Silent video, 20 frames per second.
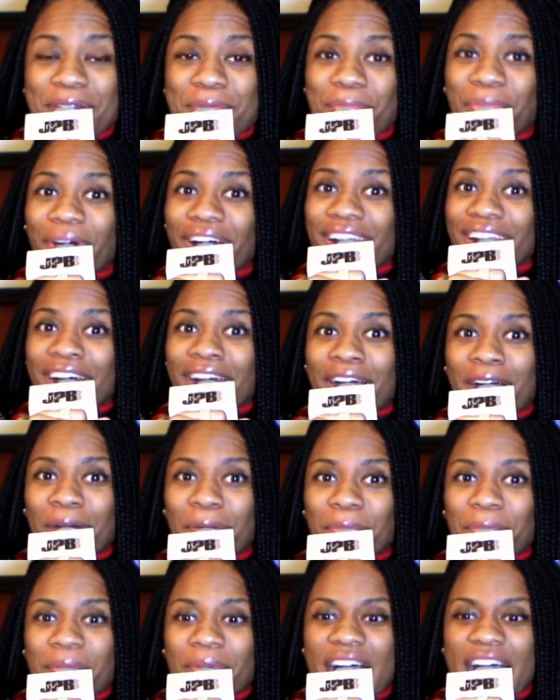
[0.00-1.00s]
but
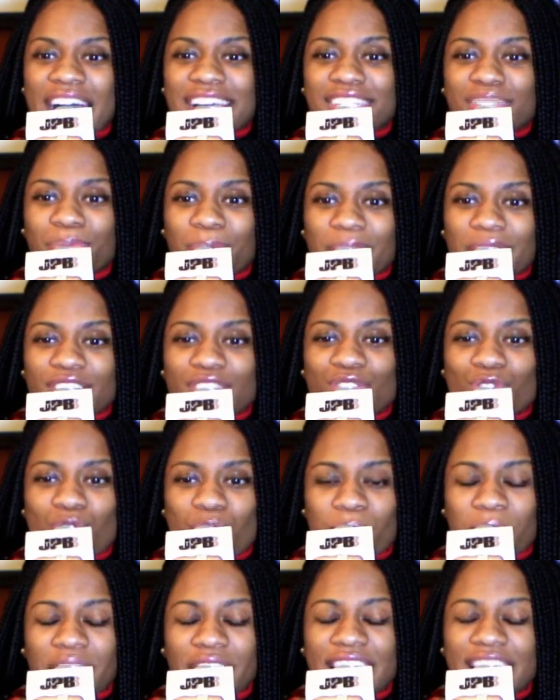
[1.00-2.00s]
I spit it to
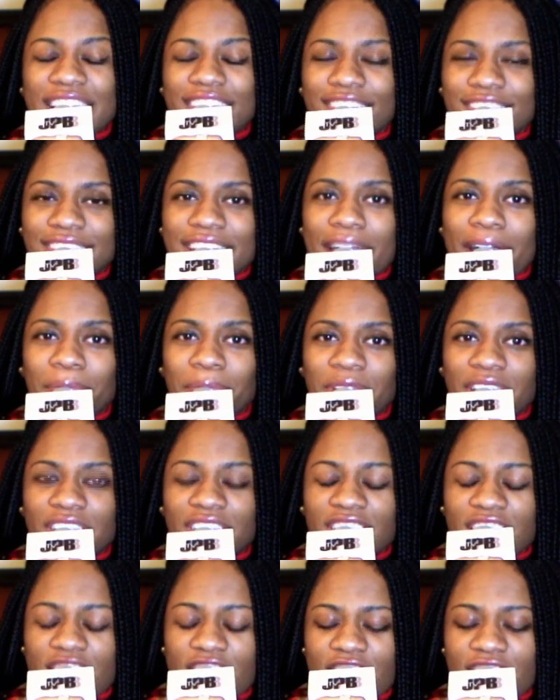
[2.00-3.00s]
him, and he looked at me in
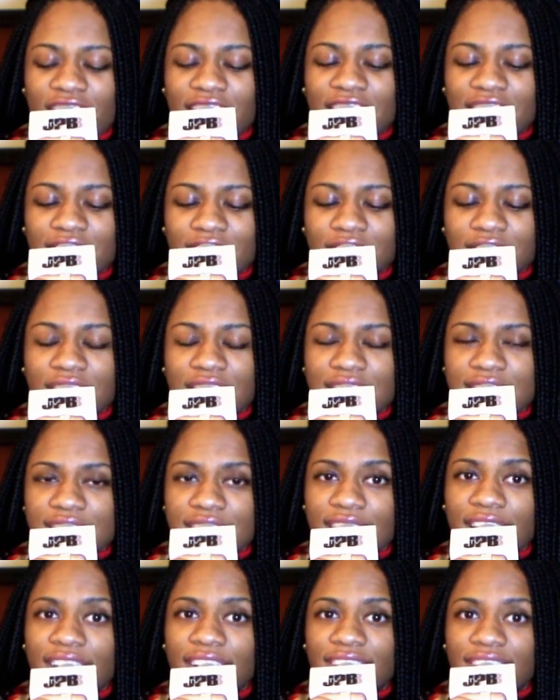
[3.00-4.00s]
the car, and he
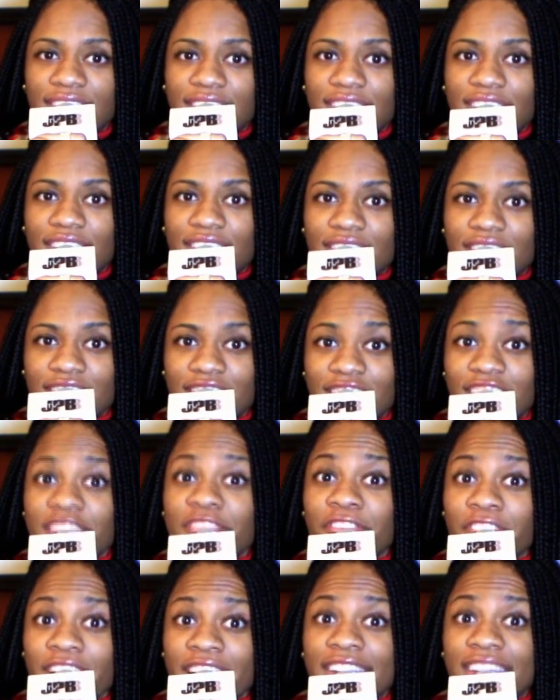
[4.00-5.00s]
said,
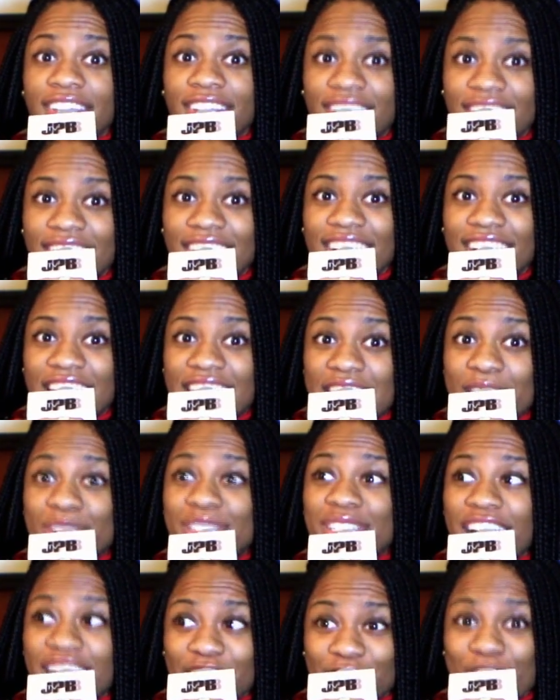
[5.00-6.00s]
you're ready. He
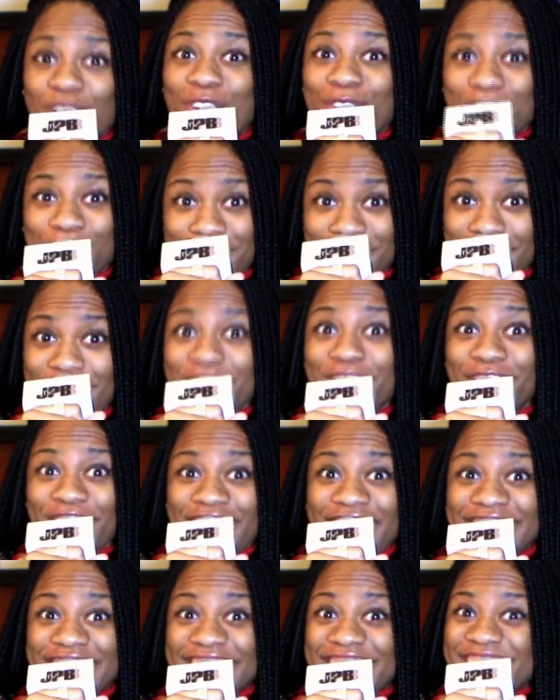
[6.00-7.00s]
was like, no, you're
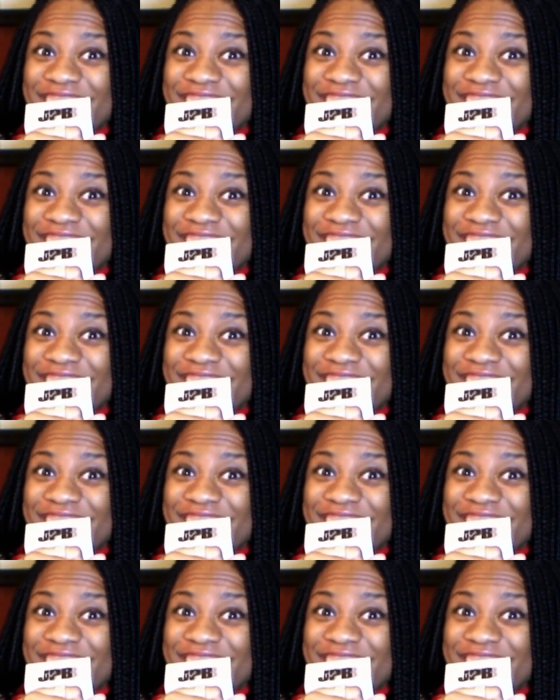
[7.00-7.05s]
ready.